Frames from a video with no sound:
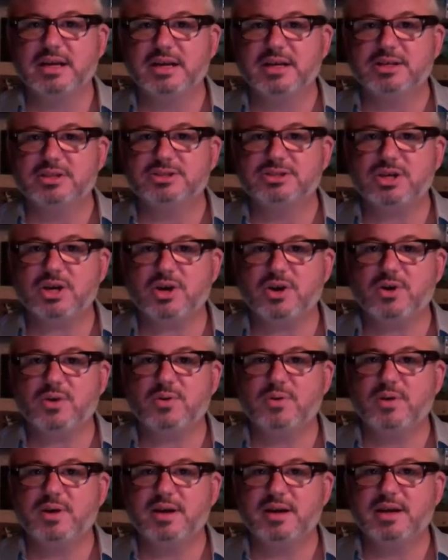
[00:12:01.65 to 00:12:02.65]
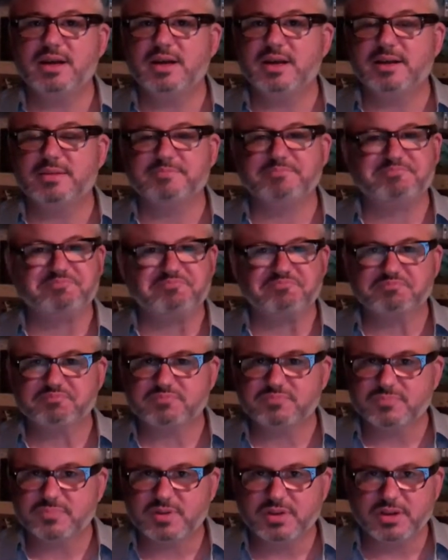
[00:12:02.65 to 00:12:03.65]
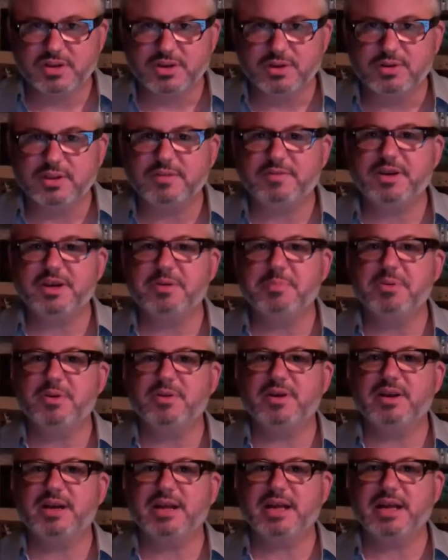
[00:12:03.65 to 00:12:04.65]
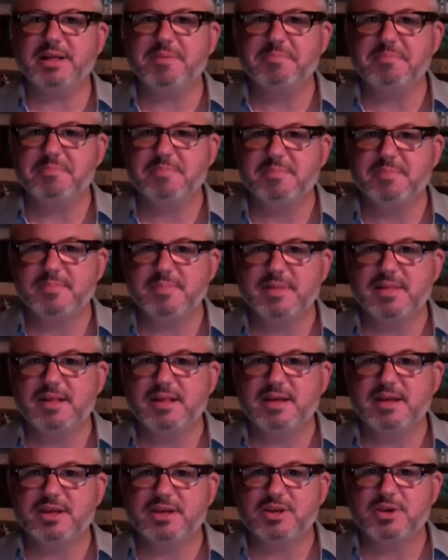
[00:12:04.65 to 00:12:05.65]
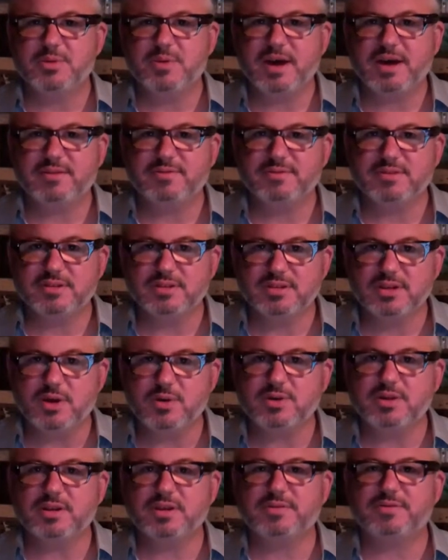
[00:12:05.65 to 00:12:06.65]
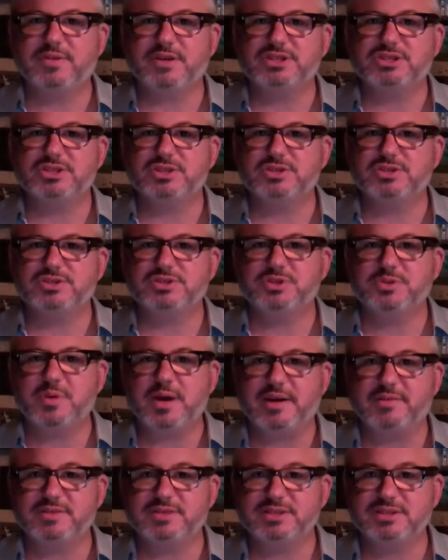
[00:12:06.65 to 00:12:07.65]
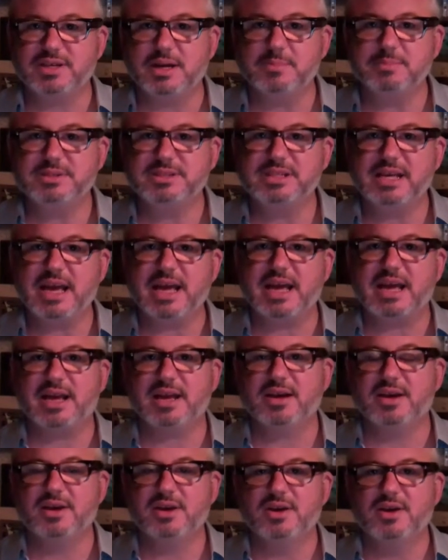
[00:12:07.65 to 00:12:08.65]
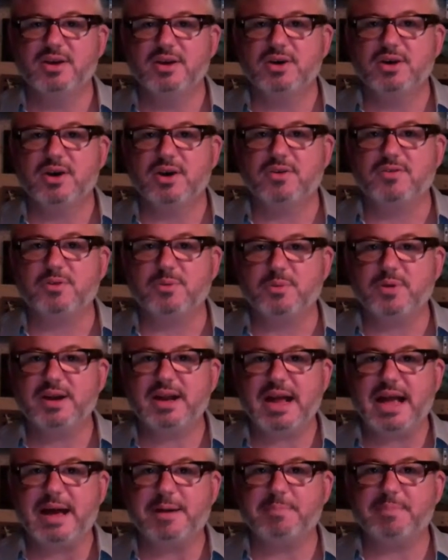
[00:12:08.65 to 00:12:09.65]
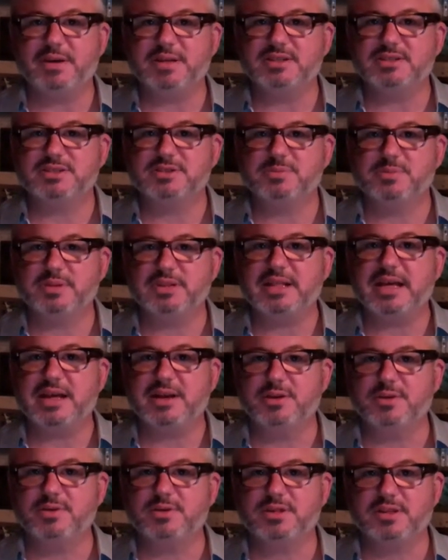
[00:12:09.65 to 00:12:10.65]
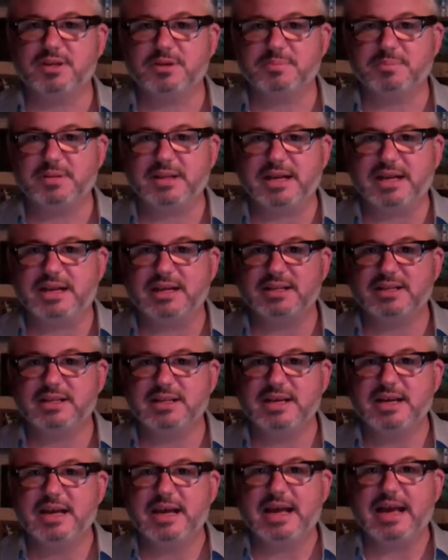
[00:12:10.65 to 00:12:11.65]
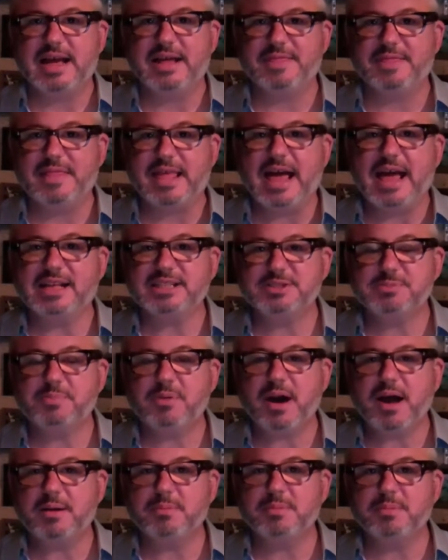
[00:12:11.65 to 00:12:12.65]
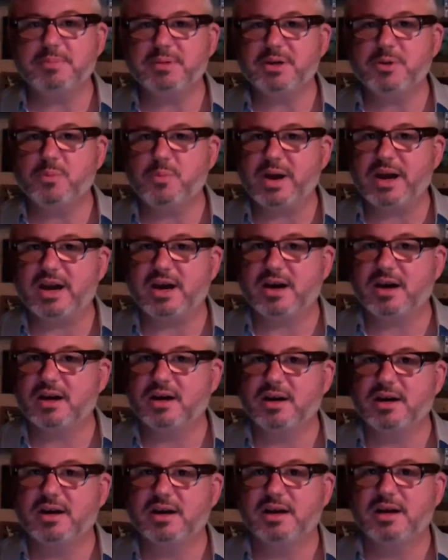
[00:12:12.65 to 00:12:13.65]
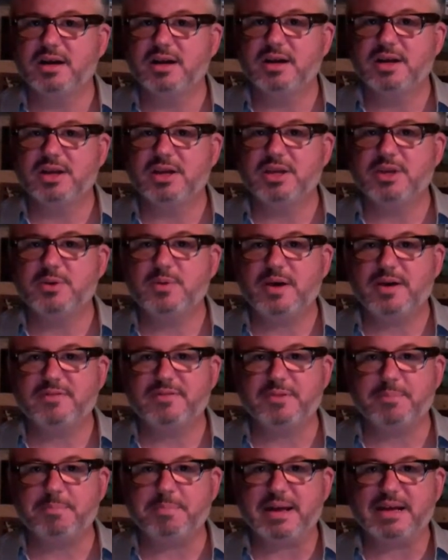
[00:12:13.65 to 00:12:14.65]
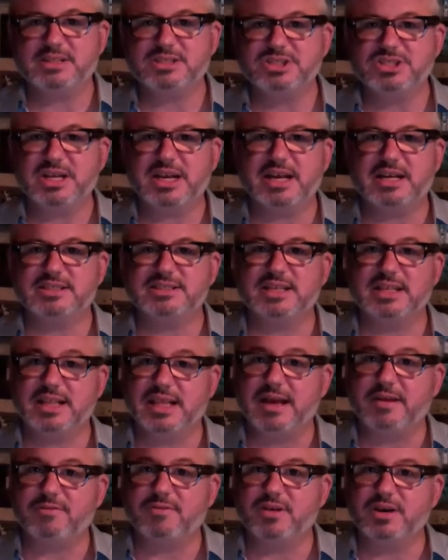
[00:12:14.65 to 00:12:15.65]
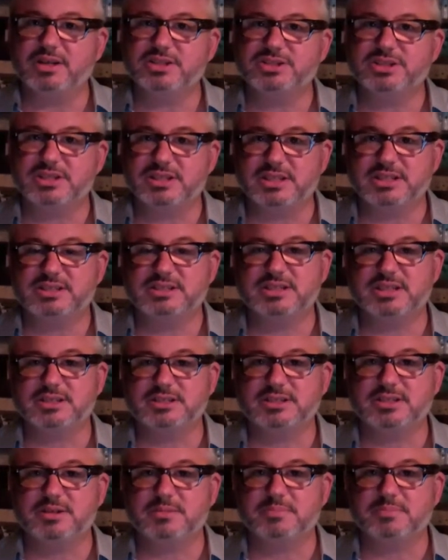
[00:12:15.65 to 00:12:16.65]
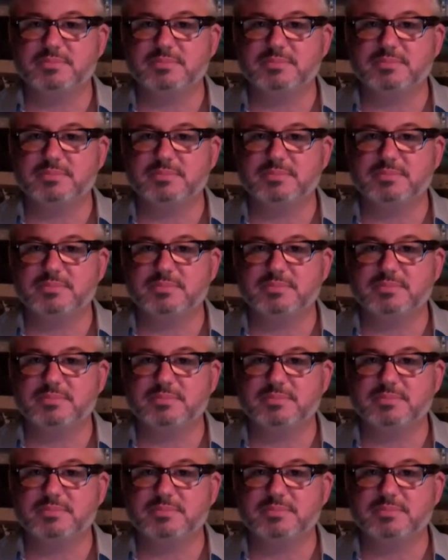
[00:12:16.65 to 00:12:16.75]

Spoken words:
So, you live in a community, you have local officials who have some say over what happens with that nuclear plant. And that's probably where you have the best chance at leverage in this system.